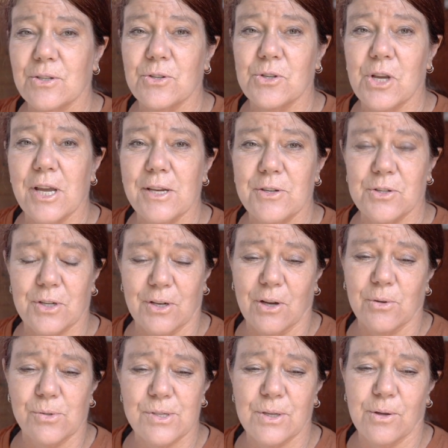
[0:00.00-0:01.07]
to change it. I
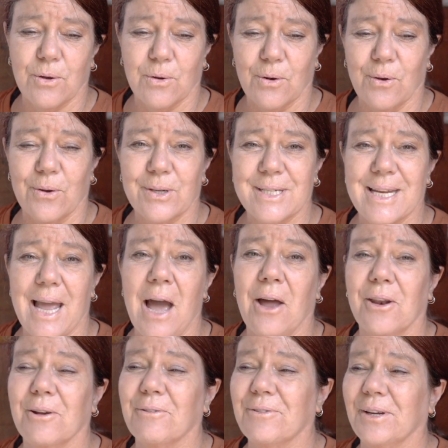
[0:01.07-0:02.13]
also got locked
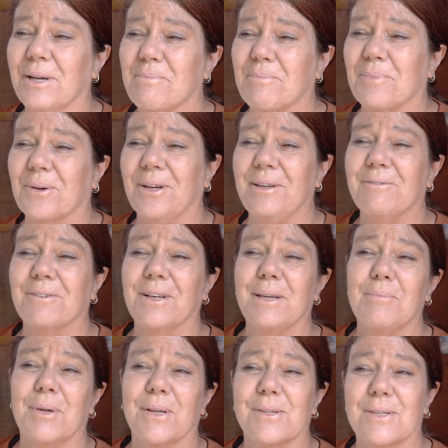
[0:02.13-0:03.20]
out of it briefly
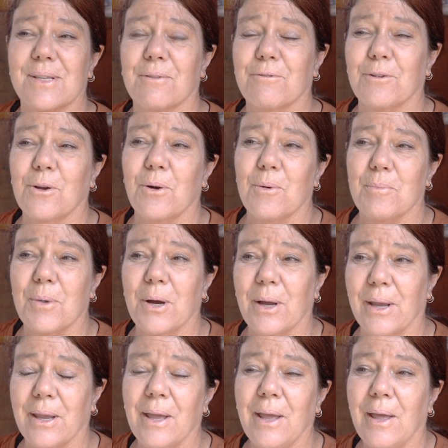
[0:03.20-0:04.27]
because I forgot
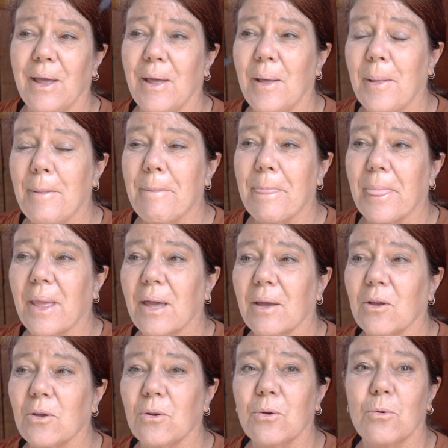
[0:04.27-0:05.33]
my
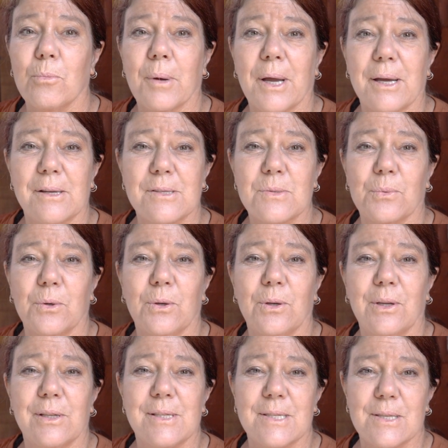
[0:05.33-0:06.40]
Google
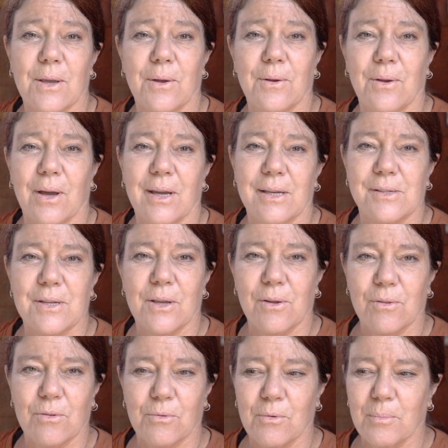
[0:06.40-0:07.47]
password, so I had to
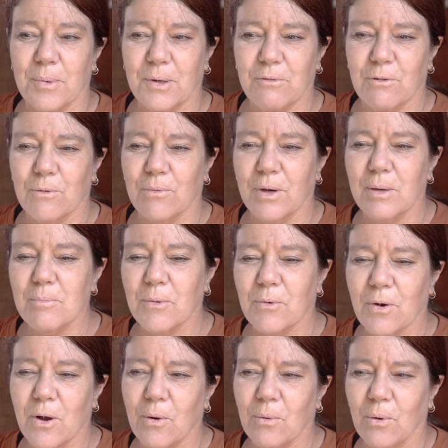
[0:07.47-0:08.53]
go through a bit of a
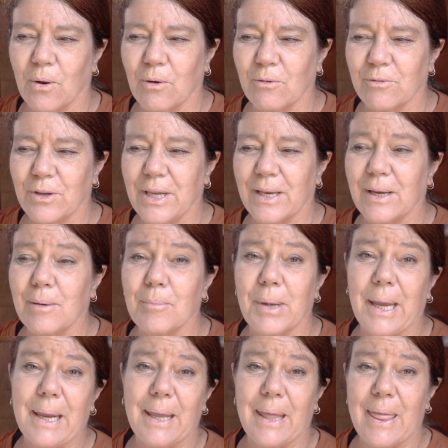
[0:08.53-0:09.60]
rigmarole of getting
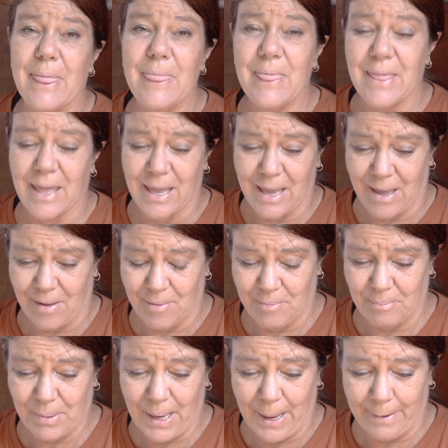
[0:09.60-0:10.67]
back in there.
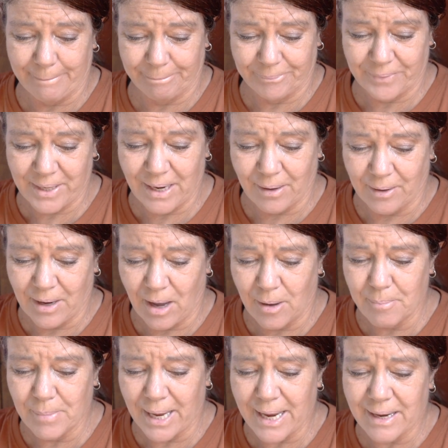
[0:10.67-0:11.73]
But yeah,
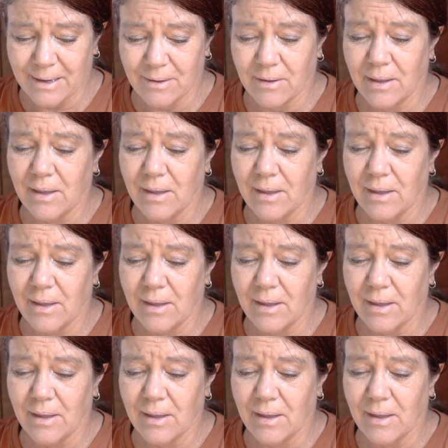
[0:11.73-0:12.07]
I'm back.